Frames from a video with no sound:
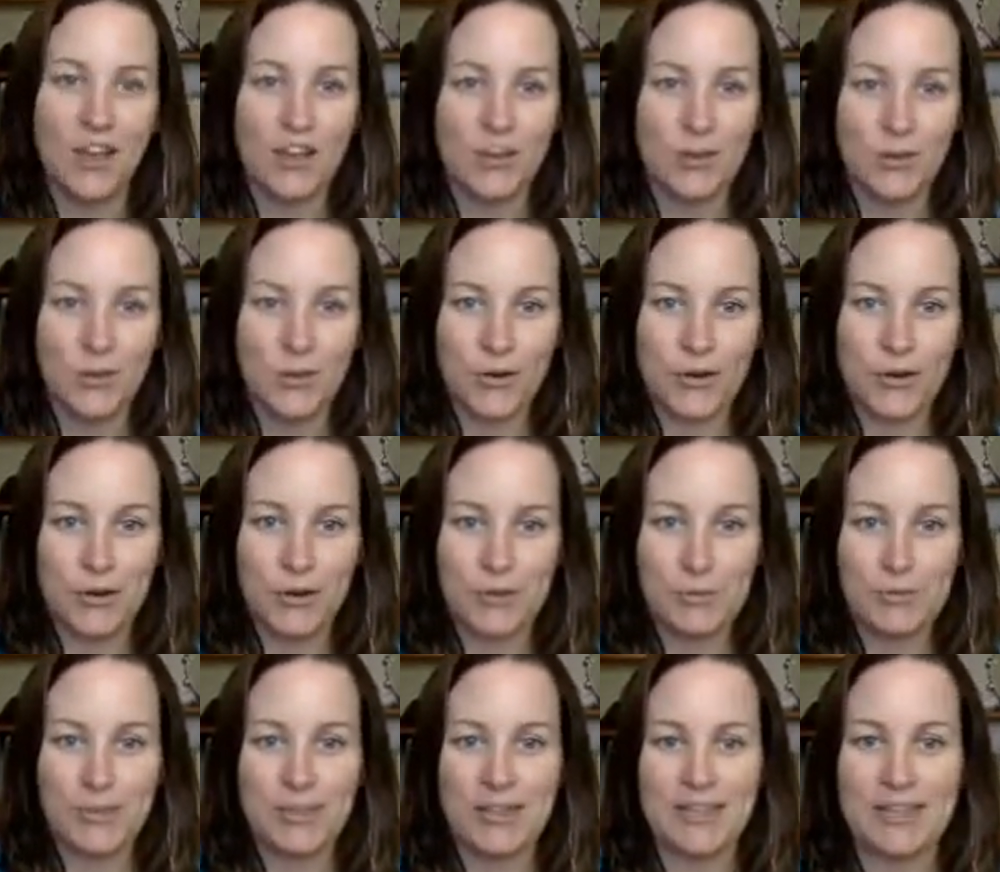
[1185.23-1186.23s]
Go to our
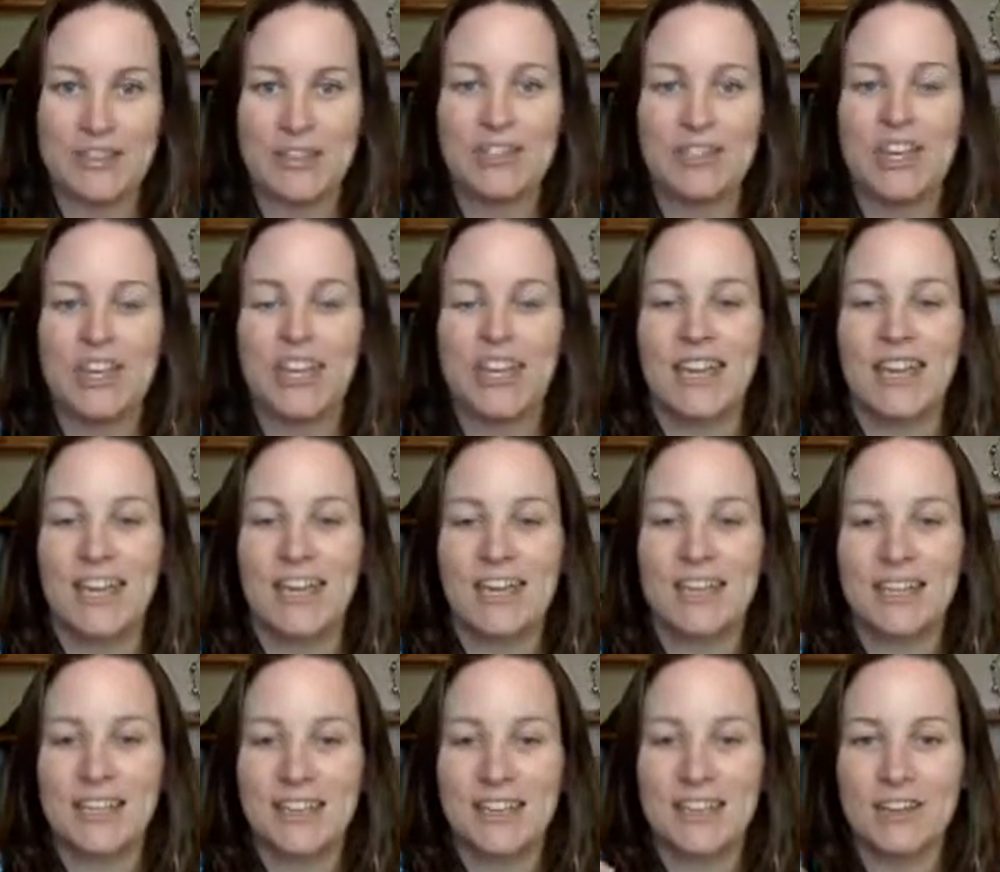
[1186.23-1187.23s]
homepage
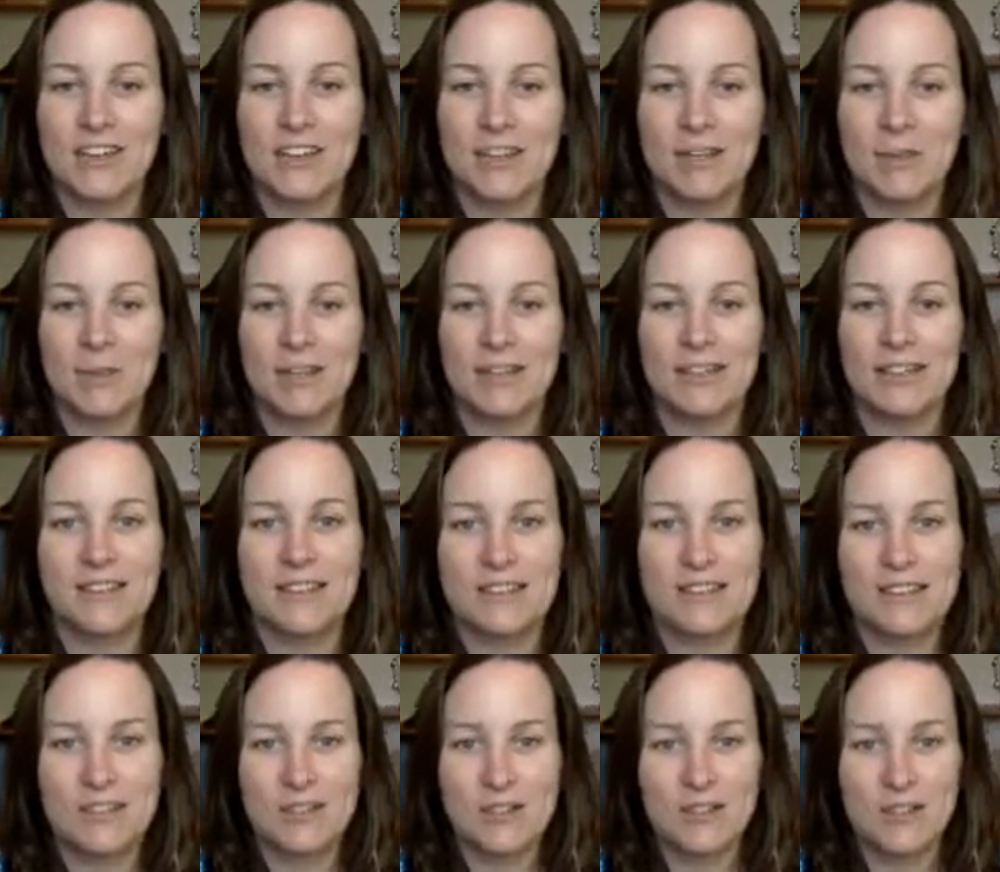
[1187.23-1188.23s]
and click on the button that
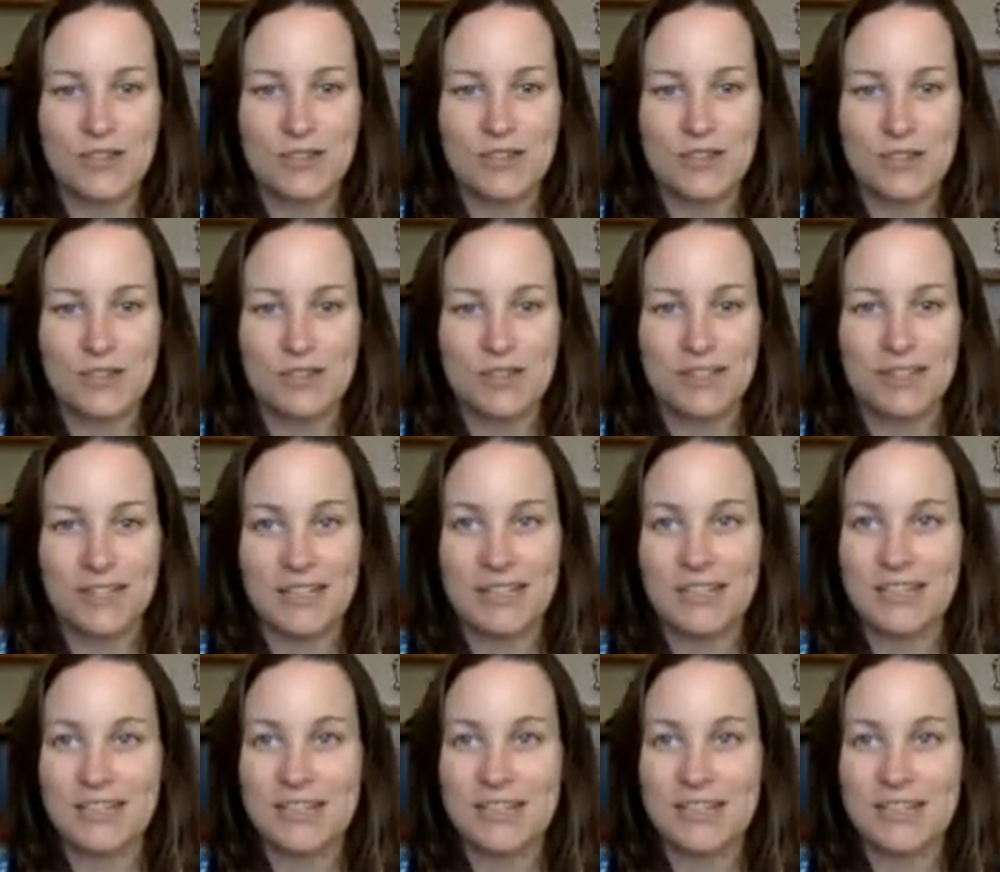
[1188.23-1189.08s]
says Join the Community.